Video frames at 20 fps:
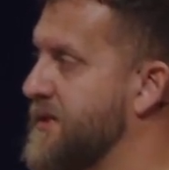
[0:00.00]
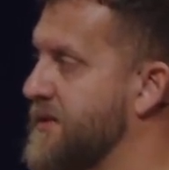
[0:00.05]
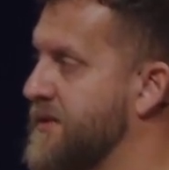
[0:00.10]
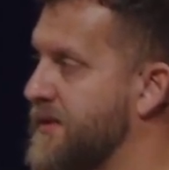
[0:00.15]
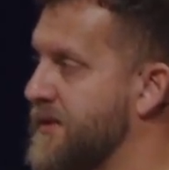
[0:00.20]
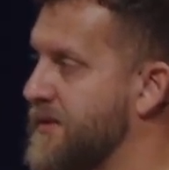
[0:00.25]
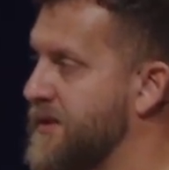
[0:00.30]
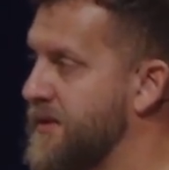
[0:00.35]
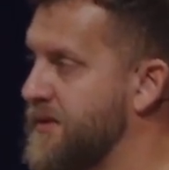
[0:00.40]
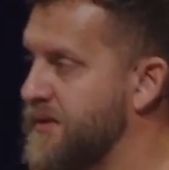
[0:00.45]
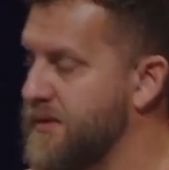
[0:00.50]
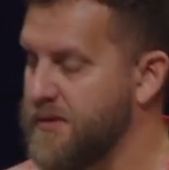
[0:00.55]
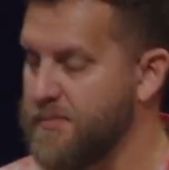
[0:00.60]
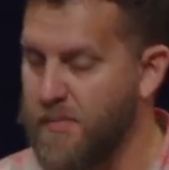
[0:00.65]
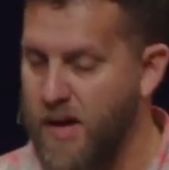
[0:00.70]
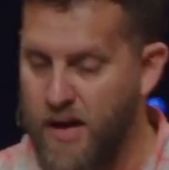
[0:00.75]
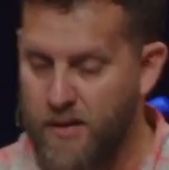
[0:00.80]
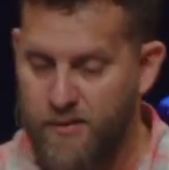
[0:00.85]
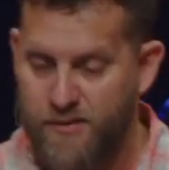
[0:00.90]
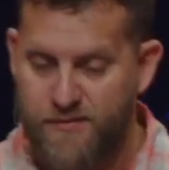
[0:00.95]
that Jesus
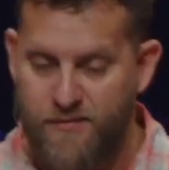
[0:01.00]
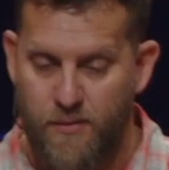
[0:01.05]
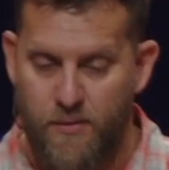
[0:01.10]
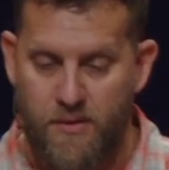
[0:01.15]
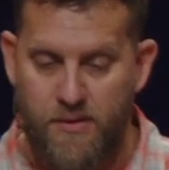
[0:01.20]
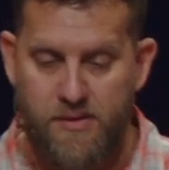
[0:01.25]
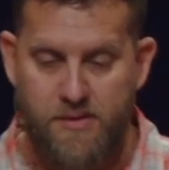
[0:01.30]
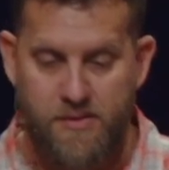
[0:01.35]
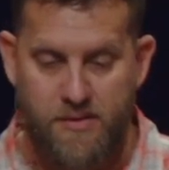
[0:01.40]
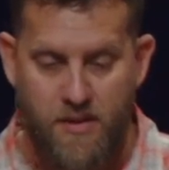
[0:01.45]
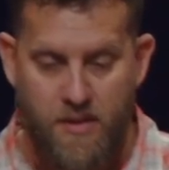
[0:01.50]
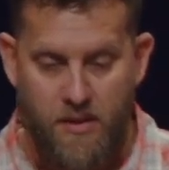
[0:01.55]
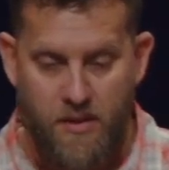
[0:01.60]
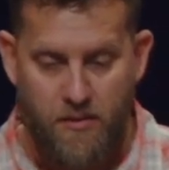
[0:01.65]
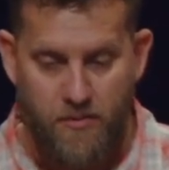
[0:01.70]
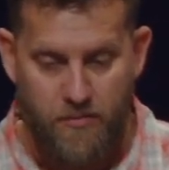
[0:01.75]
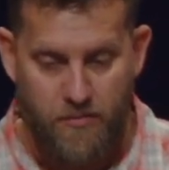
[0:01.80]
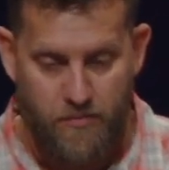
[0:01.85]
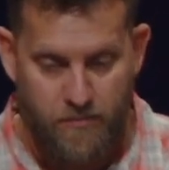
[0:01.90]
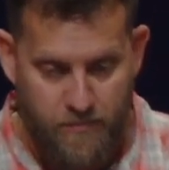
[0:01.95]
models for us,
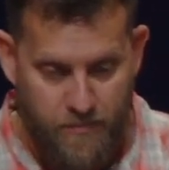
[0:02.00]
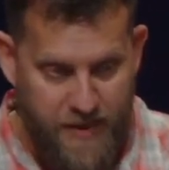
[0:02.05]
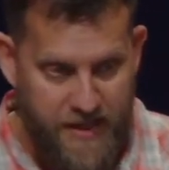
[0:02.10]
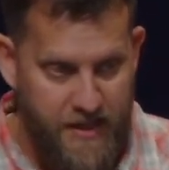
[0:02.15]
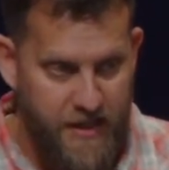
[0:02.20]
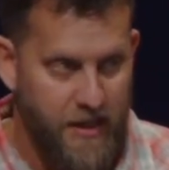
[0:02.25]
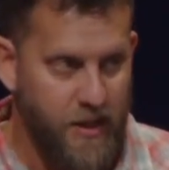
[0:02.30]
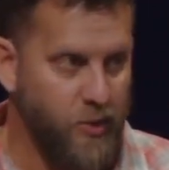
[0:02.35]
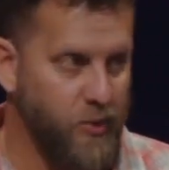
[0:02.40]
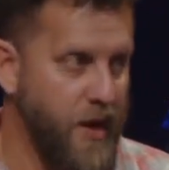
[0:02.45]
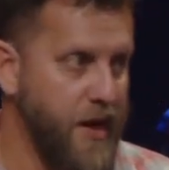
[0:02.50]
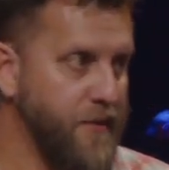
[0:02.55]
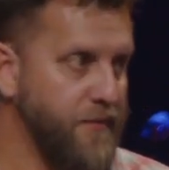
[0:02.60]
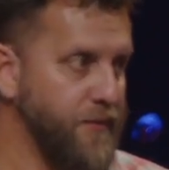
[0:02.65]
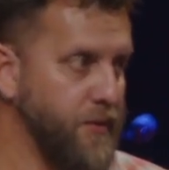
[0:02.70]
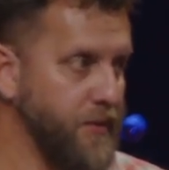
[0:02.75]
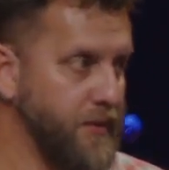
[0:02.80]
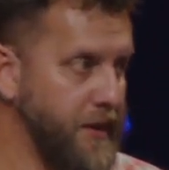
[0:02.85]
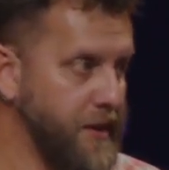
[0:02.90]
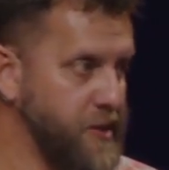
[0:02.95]
being
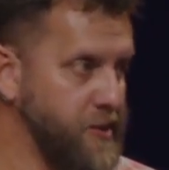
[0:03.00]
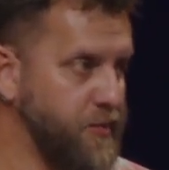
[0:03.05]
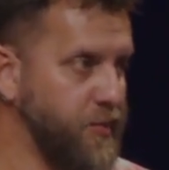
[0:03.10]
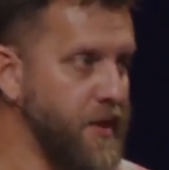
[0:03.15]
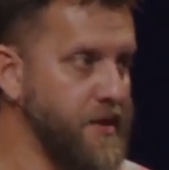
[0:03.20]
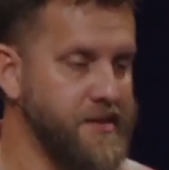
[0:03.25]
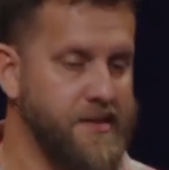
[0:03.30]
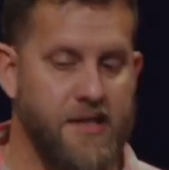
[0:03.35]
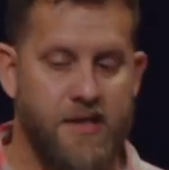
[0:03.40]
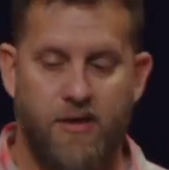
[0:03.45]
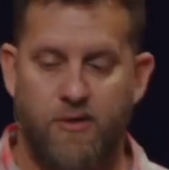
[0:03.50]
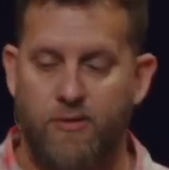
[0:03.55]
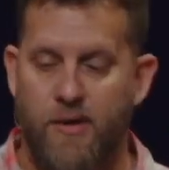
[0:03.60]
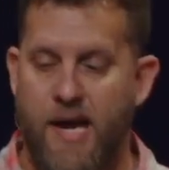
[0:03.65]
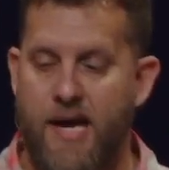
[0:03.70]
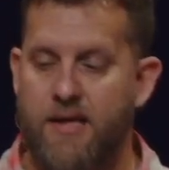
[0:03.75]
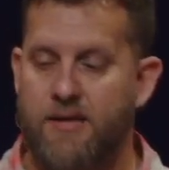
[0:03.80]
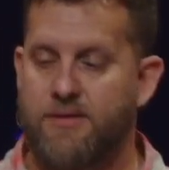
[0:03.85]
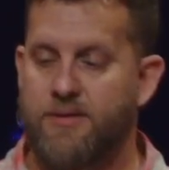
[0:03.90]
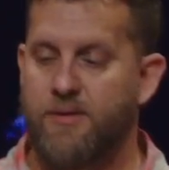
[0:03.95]
grateful, expressing
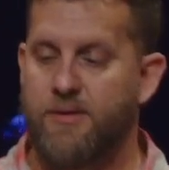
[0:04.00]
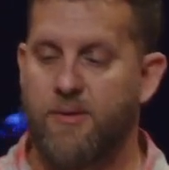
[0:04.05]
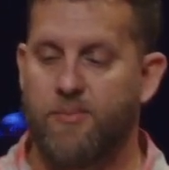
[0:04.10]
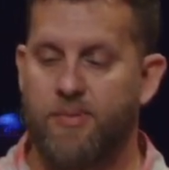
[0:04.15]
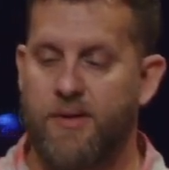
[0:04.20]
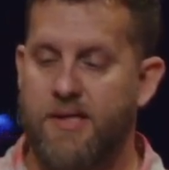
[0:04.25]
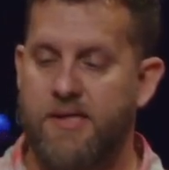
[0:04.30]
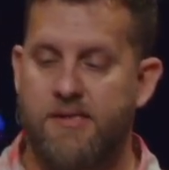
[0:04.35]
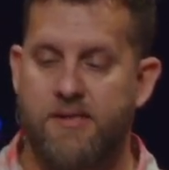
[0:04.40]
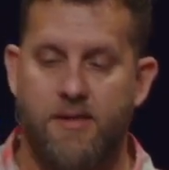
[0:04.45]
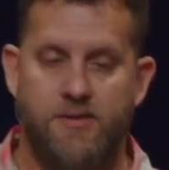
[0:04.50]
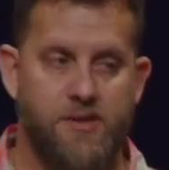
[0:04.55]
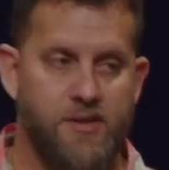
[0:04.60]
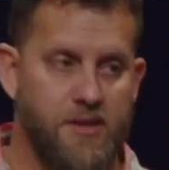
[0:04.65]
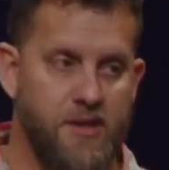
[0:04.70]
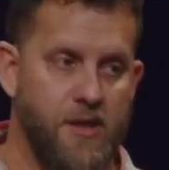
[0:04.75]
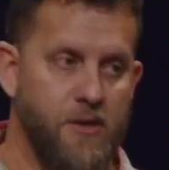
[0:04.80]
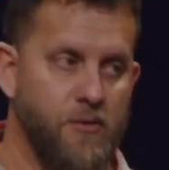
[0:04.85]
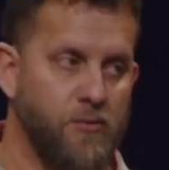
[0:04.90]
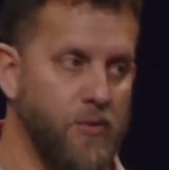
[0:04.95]
gratitude, it plays such a
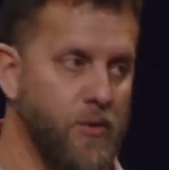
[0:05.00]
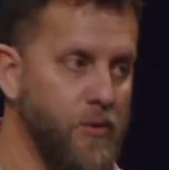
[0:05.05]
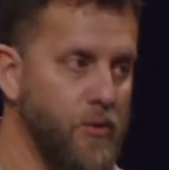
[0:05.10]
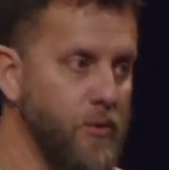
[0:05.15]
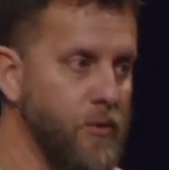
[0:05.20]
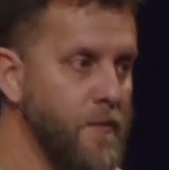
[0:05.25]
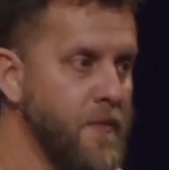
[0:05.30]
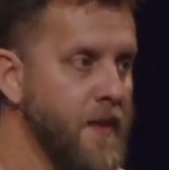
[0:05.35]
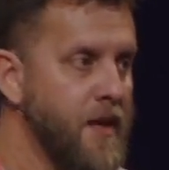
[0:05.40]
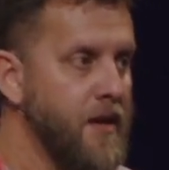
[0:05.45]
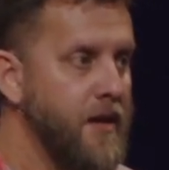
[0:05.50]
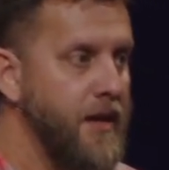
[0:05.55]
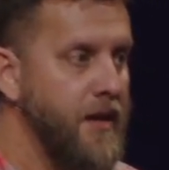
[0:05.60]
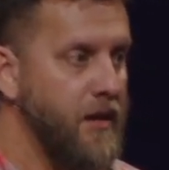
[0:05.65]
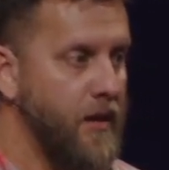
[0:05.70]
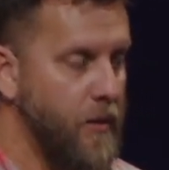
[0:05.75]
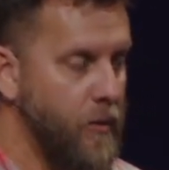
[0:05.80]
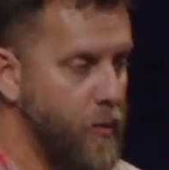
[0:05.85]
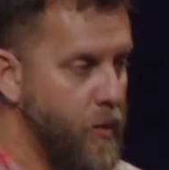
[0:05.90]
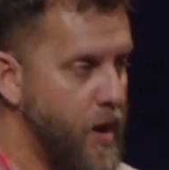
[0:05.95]
key role in
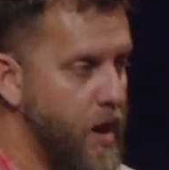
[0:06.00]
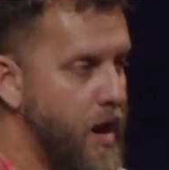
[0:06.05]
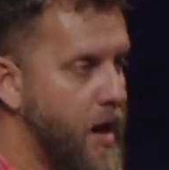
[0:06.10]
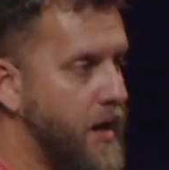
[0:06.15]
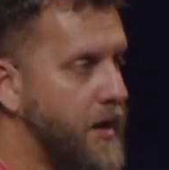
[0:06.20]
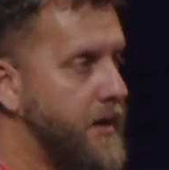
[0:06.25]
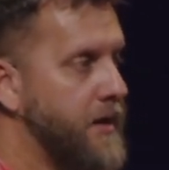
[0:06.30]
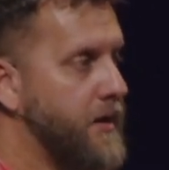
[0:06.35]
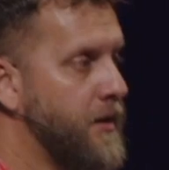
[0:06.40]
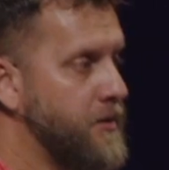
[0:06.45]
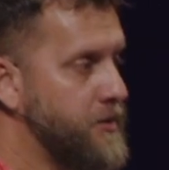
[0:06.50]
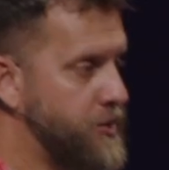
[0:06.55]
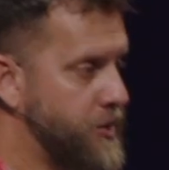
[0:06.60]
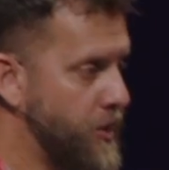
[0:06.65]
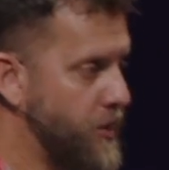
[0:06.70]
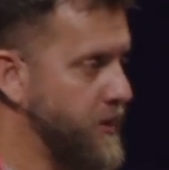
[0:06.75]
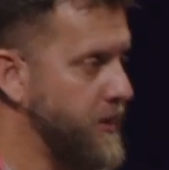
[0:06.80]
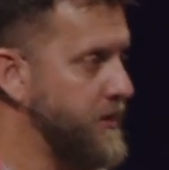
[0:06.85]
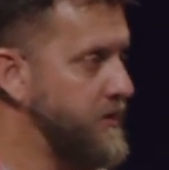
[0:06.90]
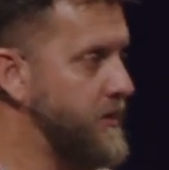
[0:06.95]
our walk, in our
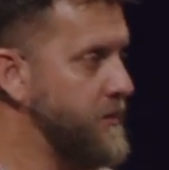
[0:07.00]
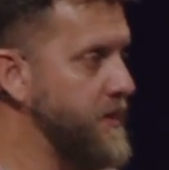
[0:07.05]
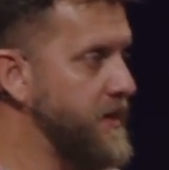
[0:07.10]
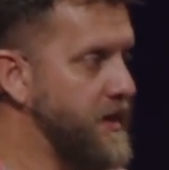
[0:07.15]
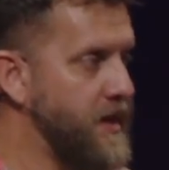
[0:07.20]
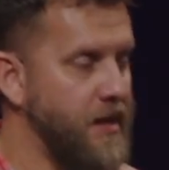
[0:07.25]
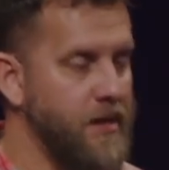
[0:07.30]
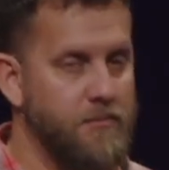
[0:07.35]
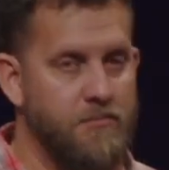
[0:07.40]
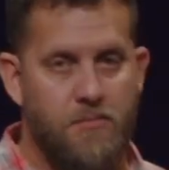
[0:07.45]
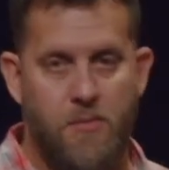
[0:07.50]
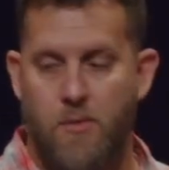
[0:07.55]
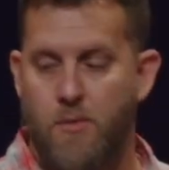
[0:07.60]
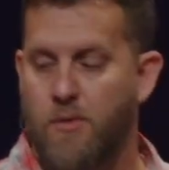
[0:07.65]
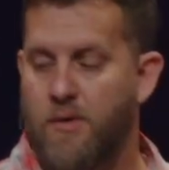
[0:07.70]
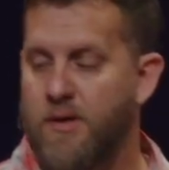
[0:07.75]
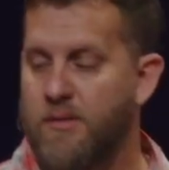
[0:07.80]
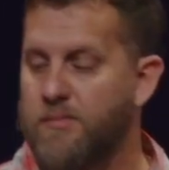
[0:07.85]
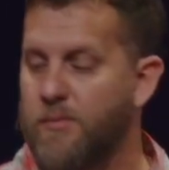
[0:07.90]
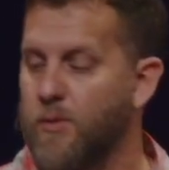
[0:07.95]
journey to become
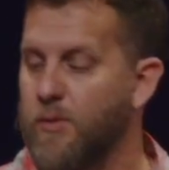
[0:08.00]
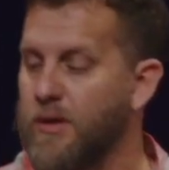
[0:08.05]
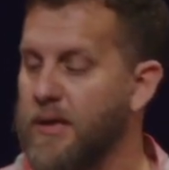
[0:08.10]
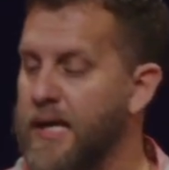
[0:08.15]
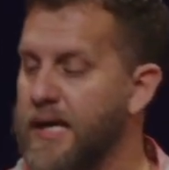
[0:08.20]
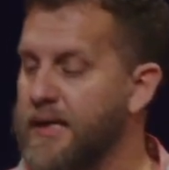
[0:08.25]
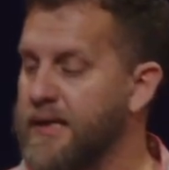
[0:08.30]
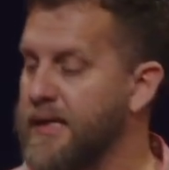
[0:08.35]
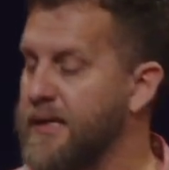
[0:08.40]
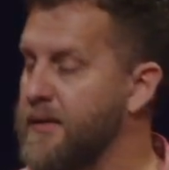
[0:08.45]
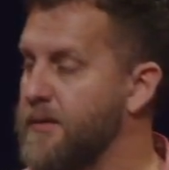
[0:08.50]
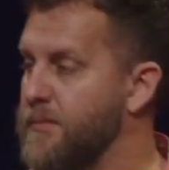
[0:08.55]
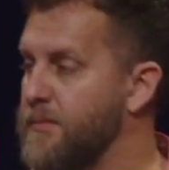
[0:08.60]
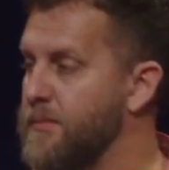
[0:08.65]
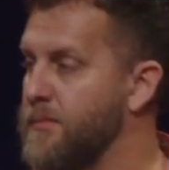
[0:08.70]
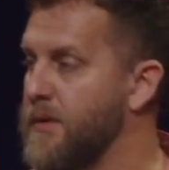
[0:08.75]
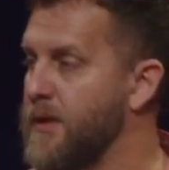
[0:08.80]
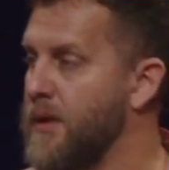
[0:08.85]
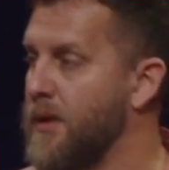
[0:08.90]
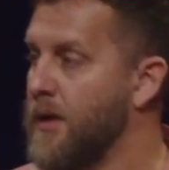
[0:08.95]
more and more like Him.
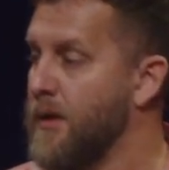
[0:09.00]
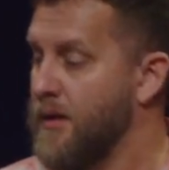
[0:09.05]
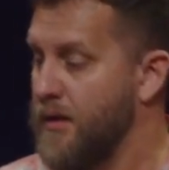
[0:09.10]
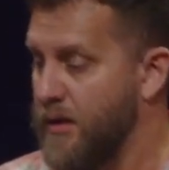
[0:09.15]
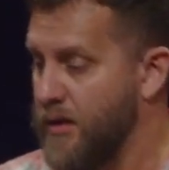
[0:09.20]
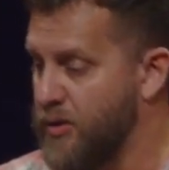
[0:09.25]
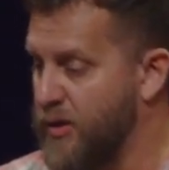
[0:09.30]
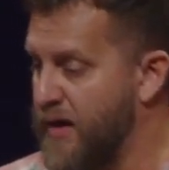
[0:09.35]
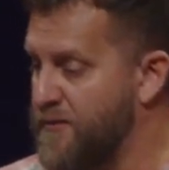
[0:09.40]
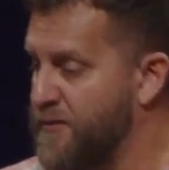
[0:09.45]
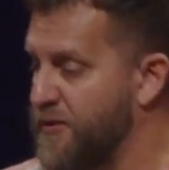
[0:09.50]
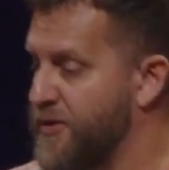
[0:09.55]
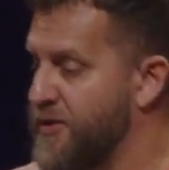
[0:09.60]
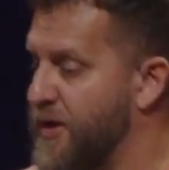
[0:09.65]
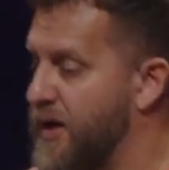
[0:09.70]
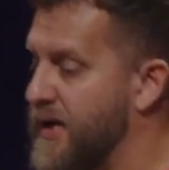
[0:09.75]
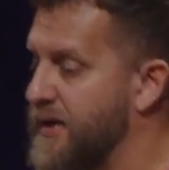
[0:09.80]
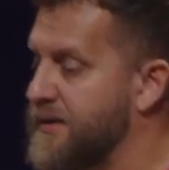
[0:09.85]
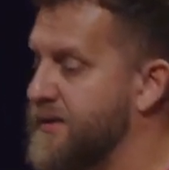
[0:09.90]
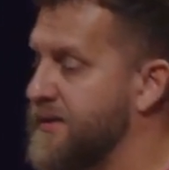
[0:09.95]
Grateful
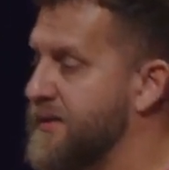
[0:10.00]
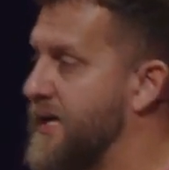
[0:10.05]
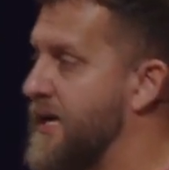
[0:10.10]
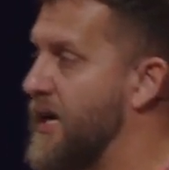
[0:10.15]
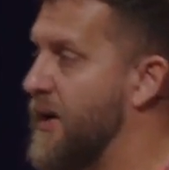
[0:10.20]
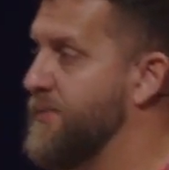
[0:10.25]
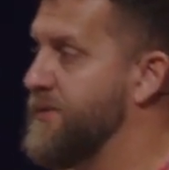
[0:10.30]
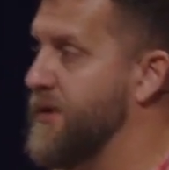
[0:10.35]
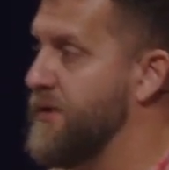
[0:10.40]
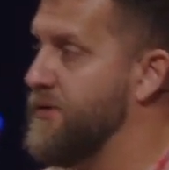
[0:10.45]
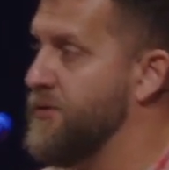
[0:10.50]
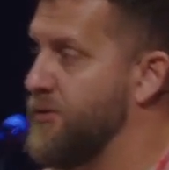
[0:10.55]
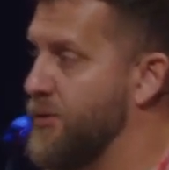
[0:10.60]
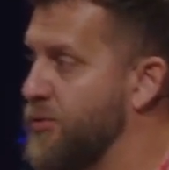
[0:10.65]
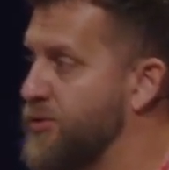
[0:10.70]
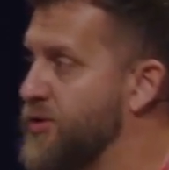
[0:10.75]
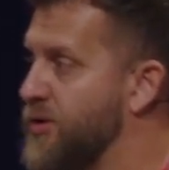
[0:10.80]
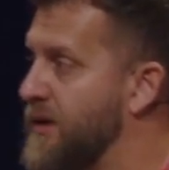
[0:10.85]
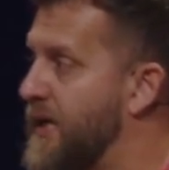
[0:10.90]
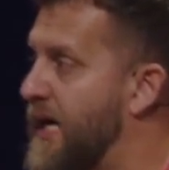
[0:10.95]
thoughts, they help to
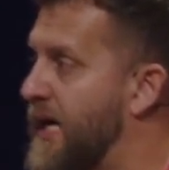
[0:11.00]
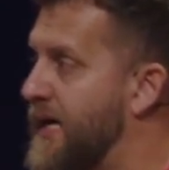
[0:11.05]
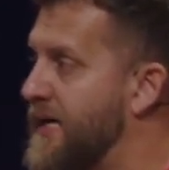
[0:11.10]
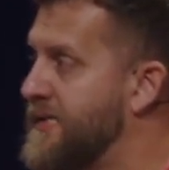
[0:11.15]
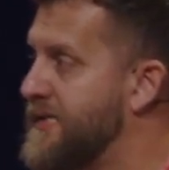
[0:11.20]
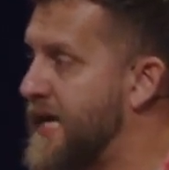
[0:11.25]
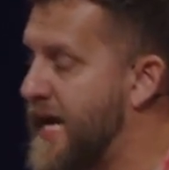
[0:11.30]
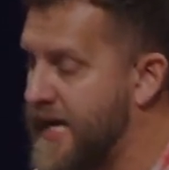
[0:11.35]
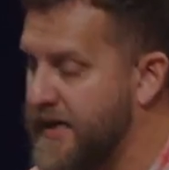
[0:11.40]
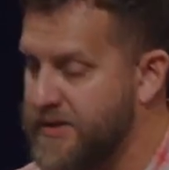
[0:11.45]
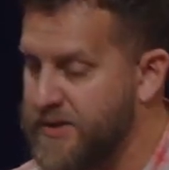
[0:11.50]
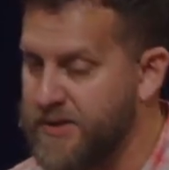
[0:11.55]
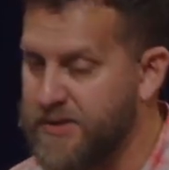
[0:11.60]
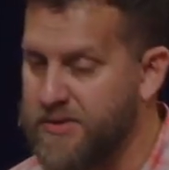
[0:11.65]
neutralize anxious